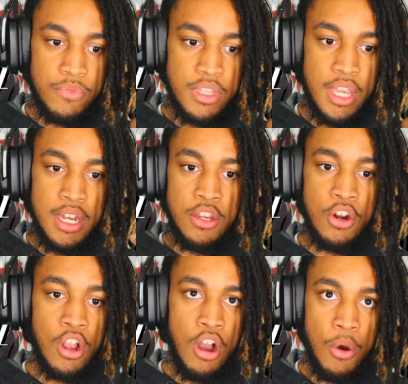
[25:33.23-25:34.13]
get in your
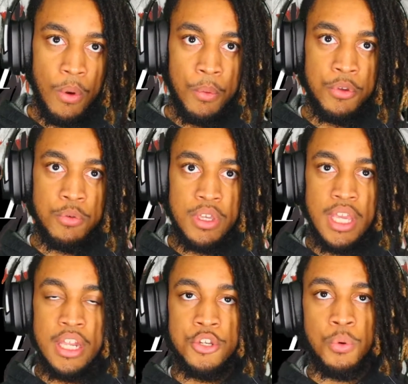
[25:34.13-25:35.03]
car, well, where you can
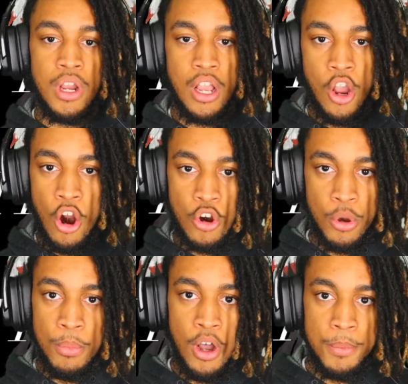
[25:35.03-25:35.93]
get into like a cargo
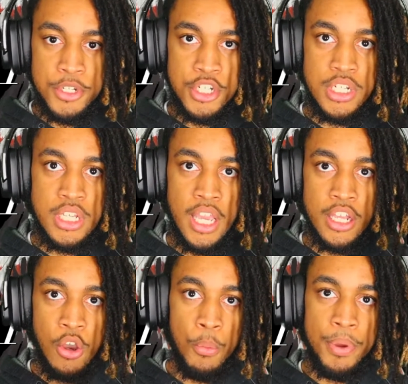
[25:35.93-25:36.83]
bob in GTA
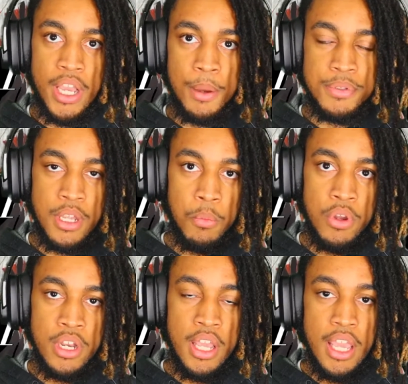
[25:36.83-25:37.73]
and go pick up
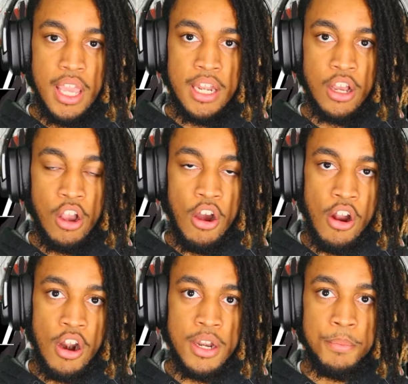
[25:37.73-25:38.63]
someone in a
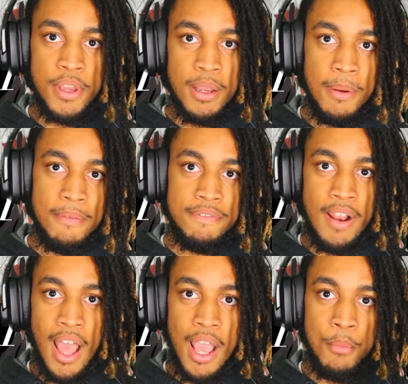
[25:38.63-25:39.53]
car and then pick them up and
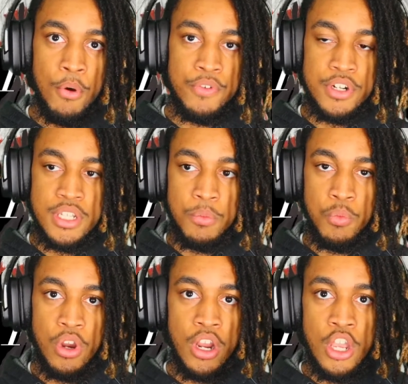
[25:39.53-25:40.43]
fly them over
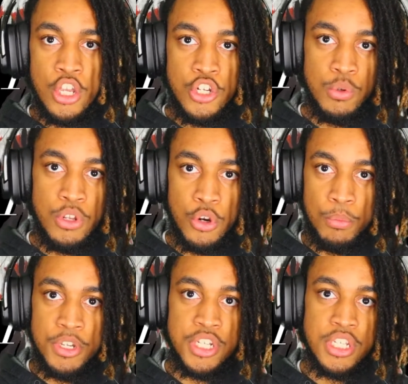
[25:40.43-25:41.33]
somewhere, do little
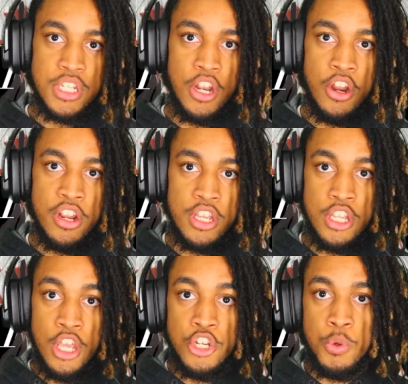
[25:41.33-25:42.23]
missions in the area,
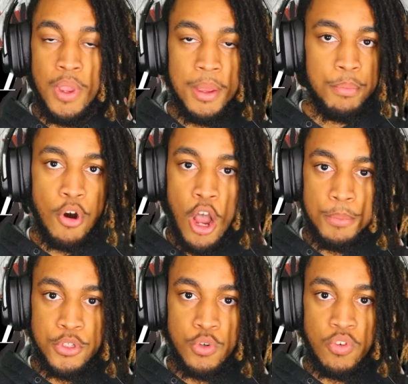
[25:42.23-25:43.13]
do
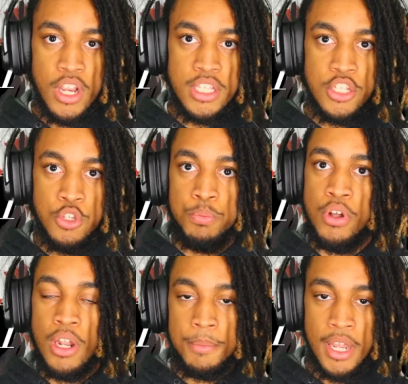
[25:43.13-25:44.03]
impromptu races. You
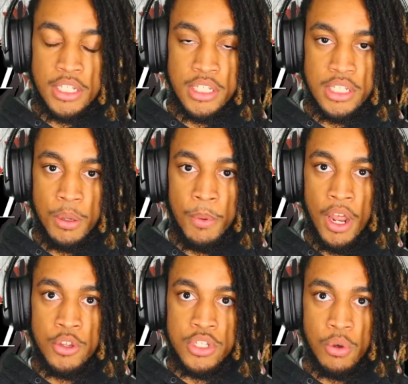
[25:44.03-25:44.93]
pull up next to someone
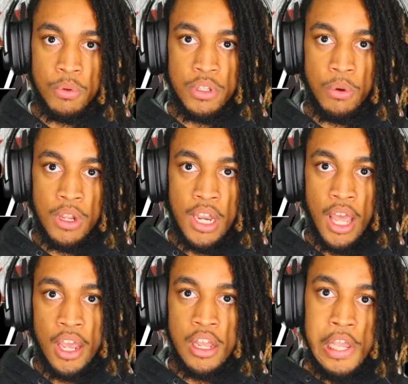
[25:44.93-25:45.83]
else on the
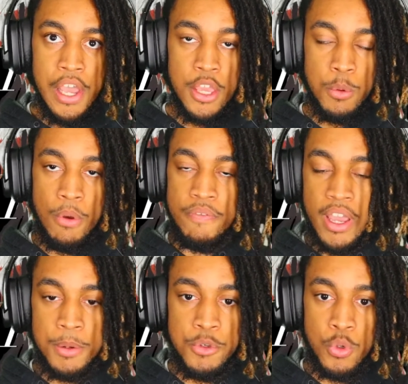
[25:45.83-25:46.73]
online and you invite
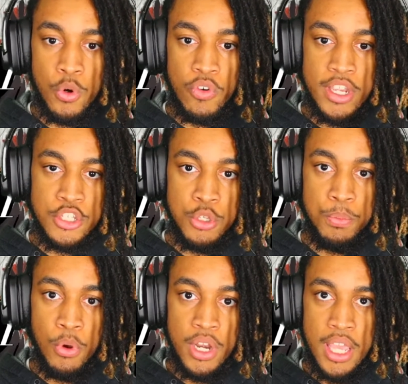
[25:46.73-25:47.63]
them to a race. You
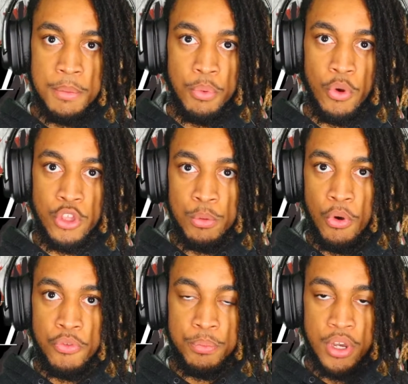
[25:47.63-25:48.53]
point an endpoint, you
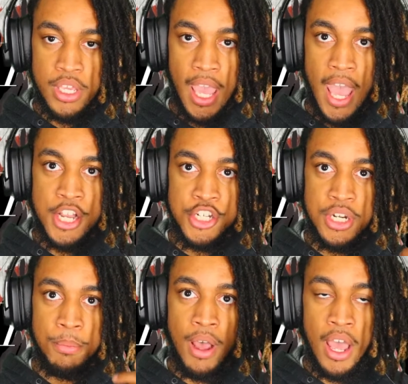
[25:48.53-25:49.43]
both put cash in
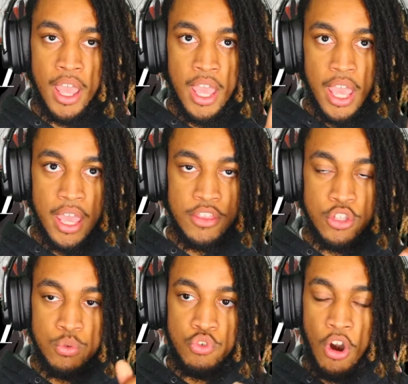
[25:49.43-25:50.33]
a pot, and then
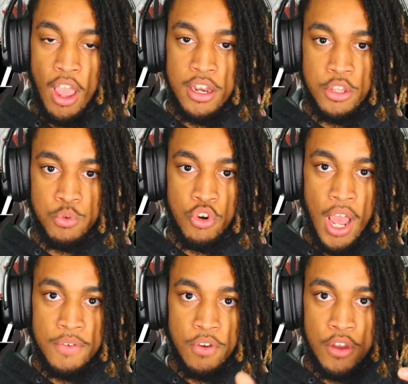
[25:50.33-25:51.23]
you
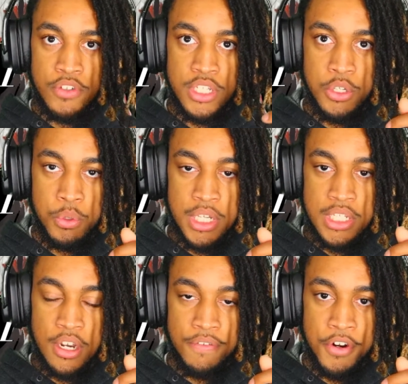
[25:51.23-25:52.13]
drive off and see who gets
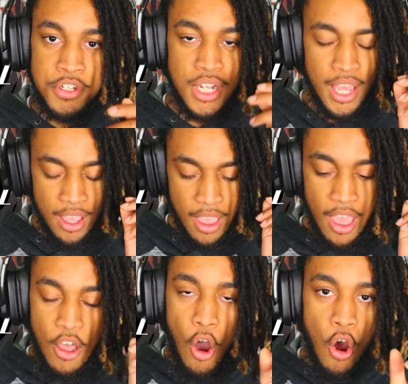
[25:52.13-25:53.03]
there first. Like
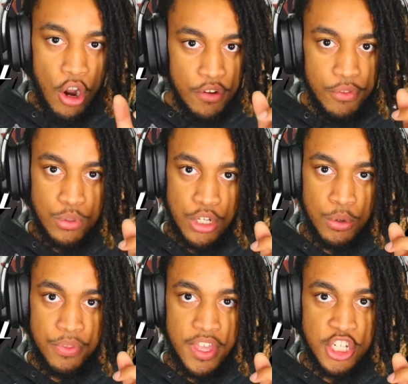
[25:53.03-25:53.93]
all of those little
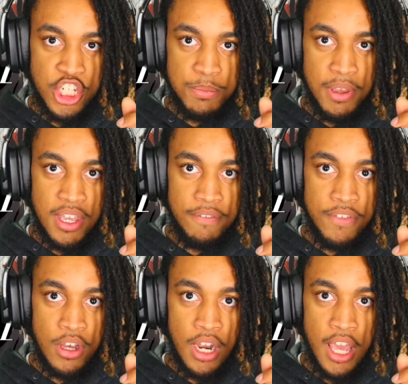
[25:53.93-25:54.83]
things just make it
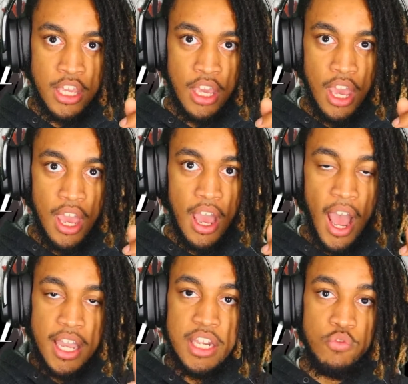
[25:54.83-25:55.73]
feel like
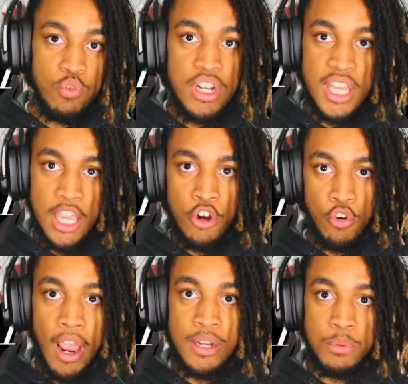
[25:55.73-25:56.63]
I can really
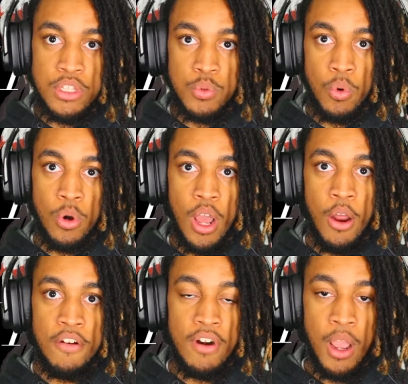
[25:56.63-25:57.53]
interact with this world
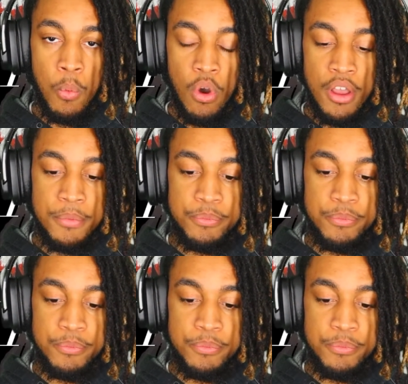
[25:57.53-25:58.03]
however I want.